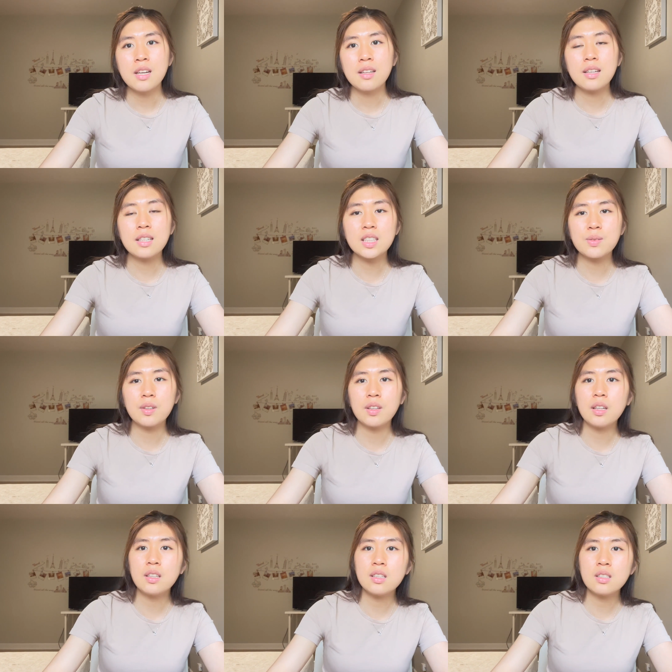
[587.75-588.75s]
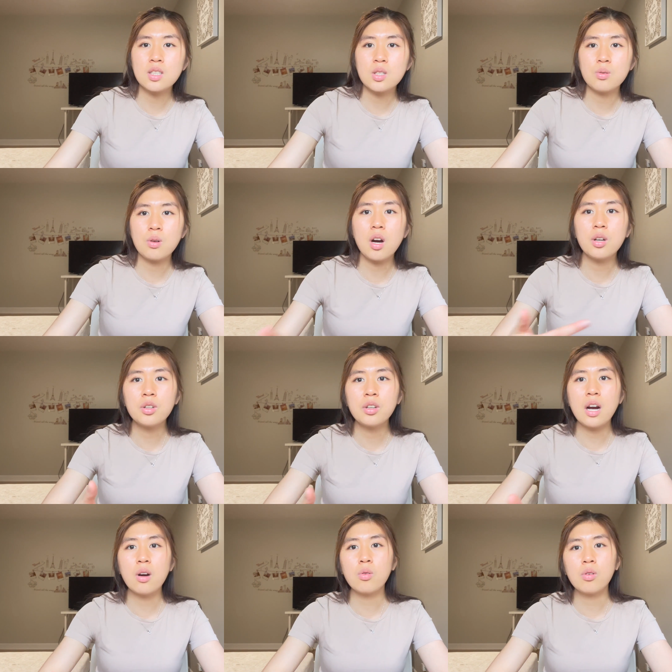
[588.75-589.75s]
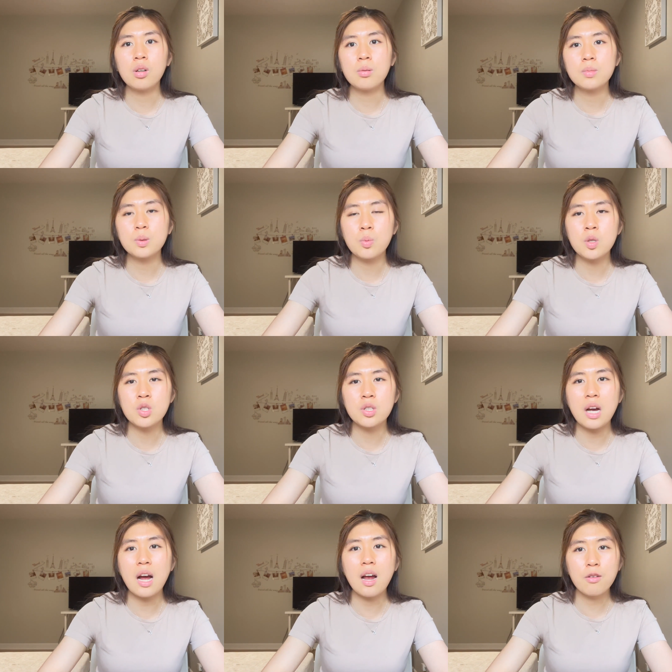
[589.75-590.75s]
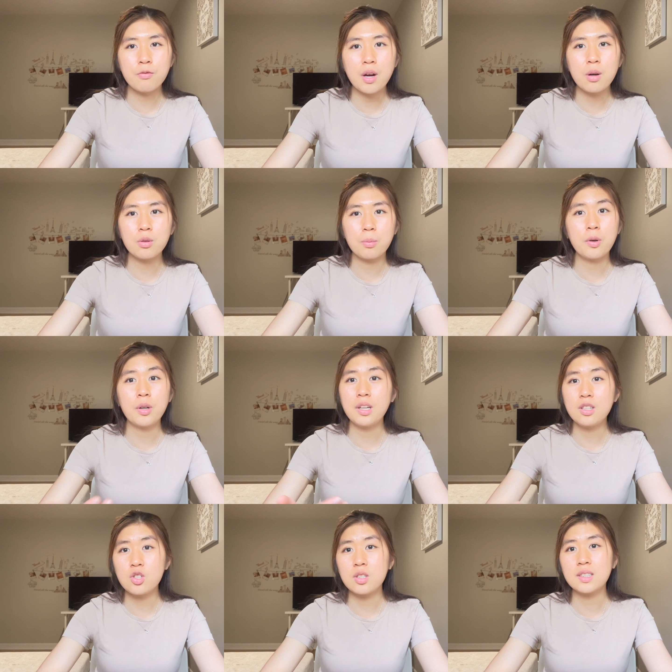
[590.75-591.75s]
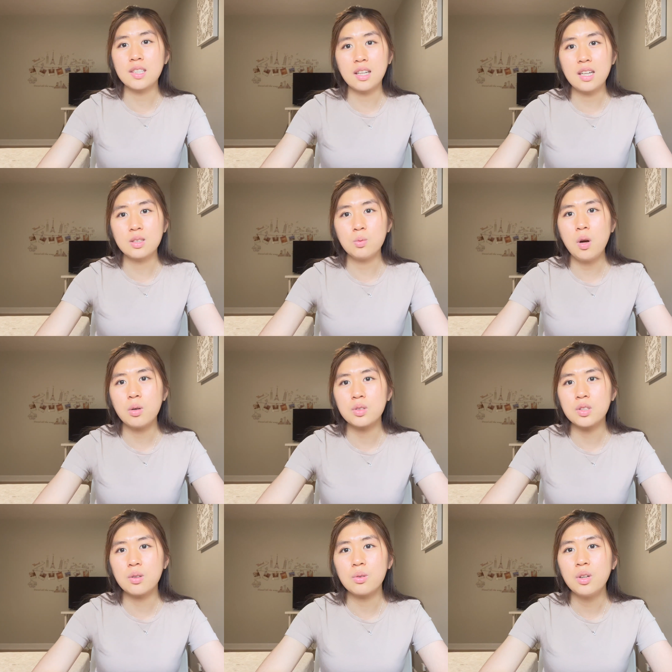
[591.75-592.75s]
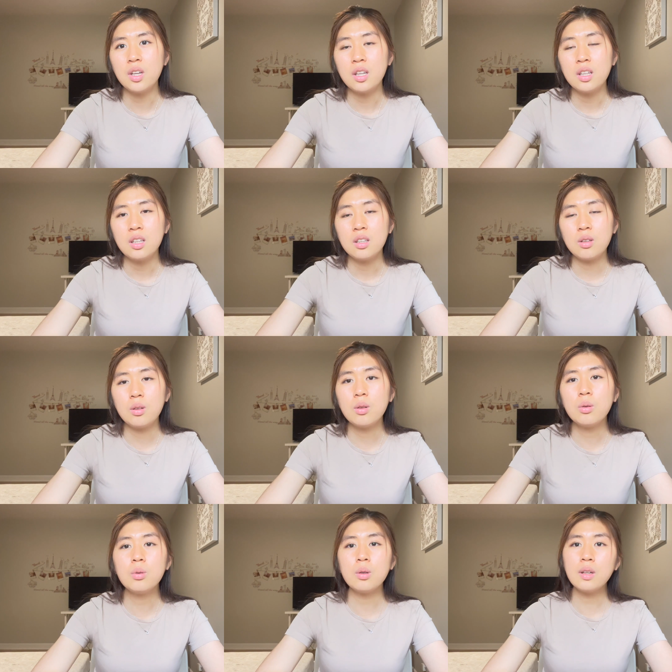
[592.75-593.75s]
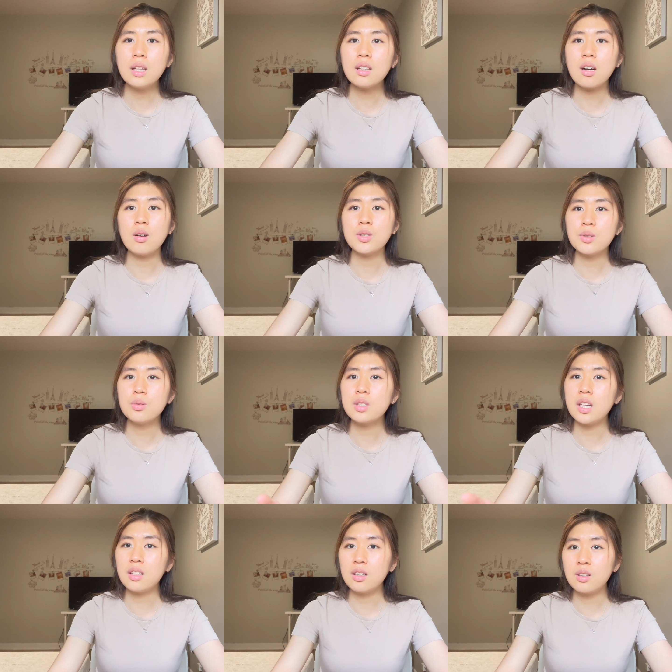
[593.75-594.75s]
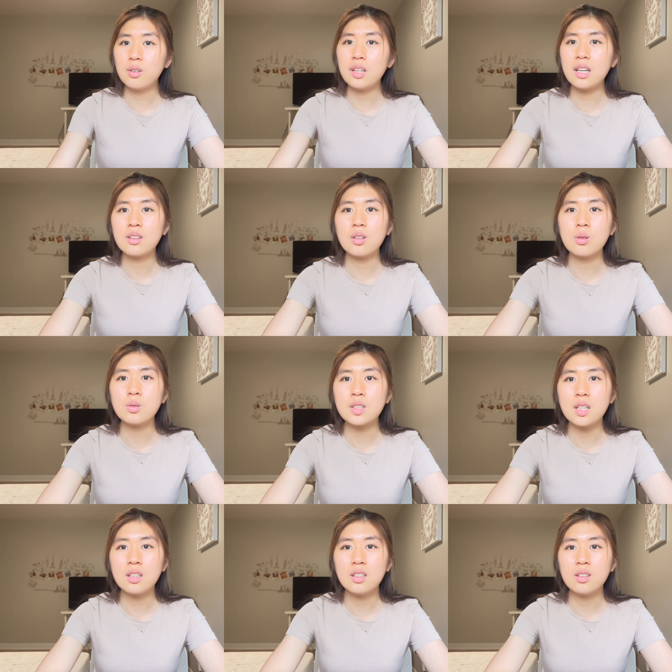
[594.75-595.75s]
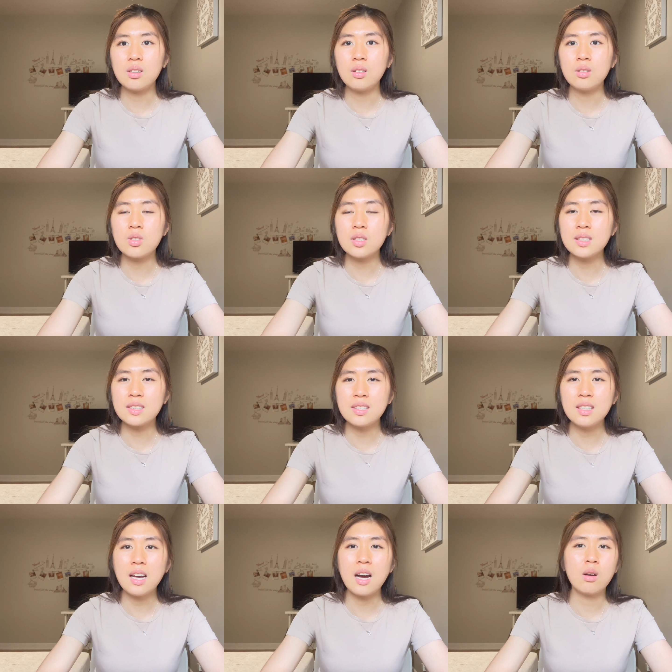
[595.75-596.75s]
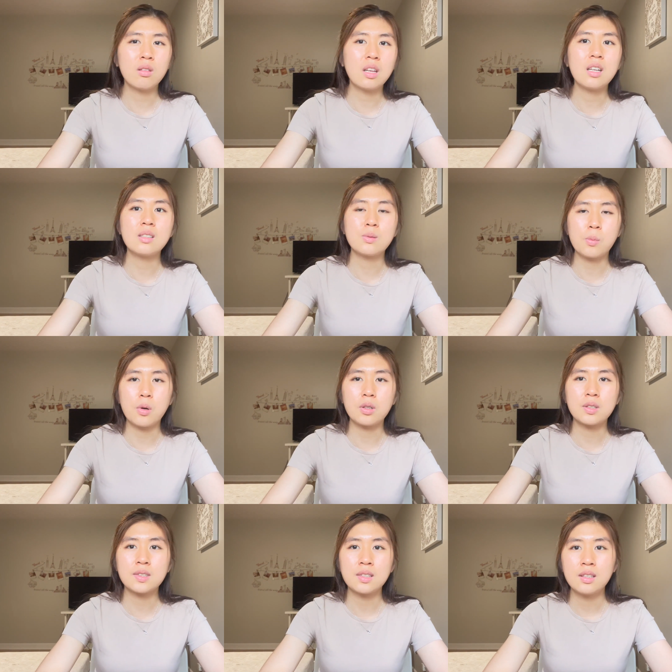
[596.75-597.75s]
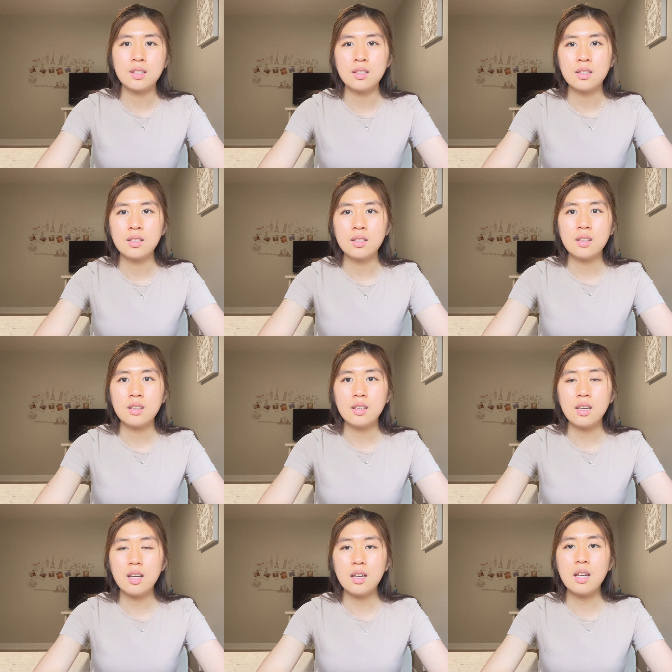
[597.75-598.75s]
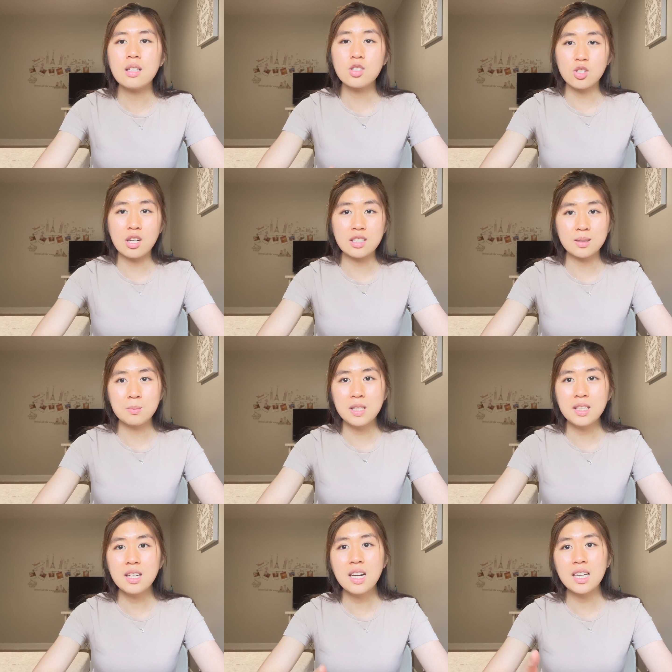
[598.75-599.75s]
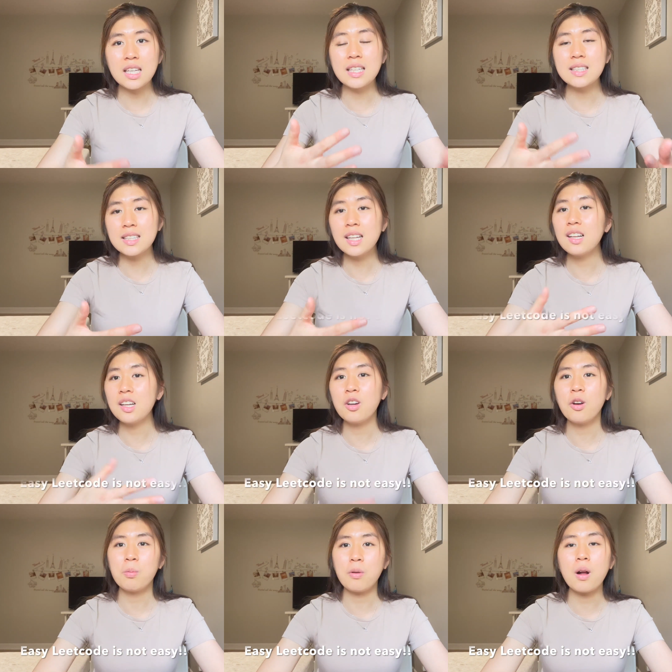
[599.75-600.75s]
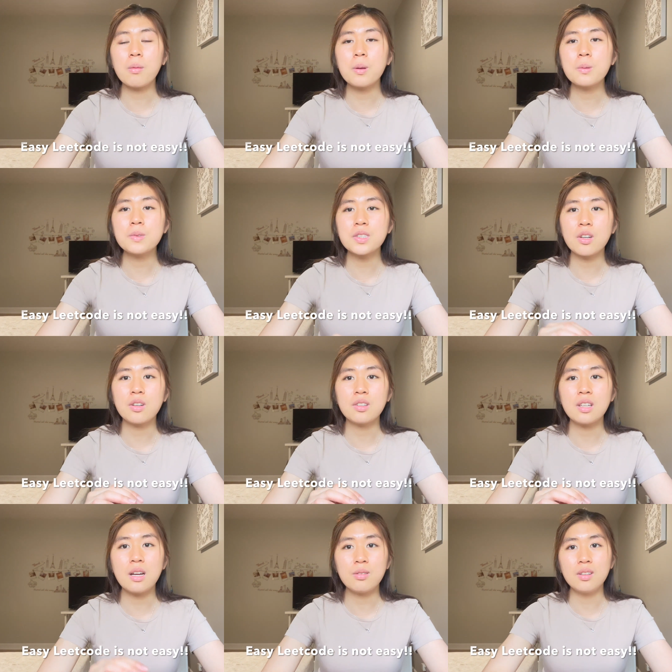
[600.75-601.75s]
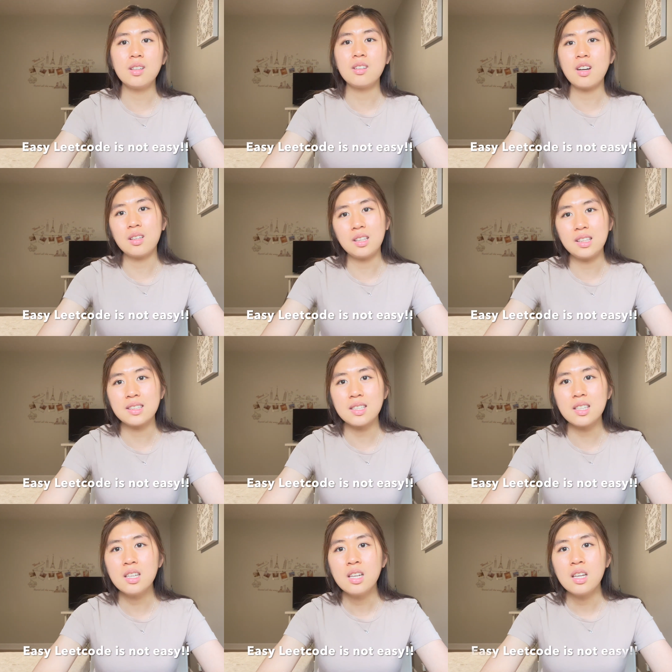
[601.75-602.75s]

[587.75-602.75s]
that's related to other algorithms, which I found pretty interesting as well. So, you know, you can also take a look at those and just see how things works. And trust me, easy LEKO problems are definitely not easy.